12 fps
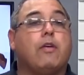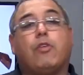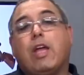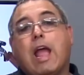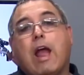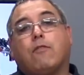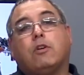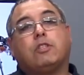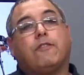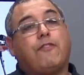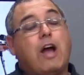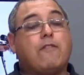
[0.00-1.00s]
They
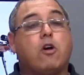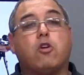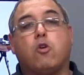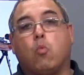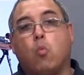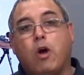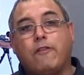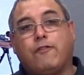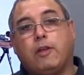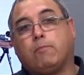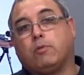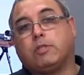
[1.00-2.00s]
averaged 501
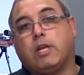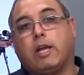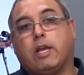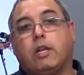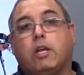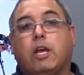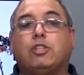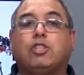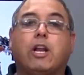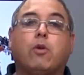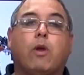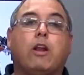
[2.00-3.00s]
feet per second and
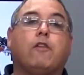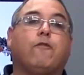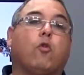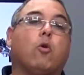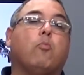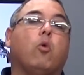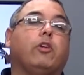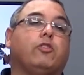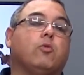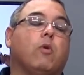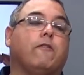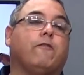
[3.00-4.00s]
generated
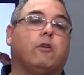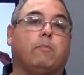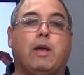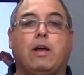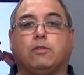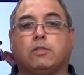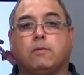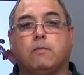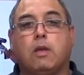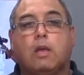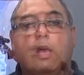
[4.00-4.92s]
4.21 foot-pounds.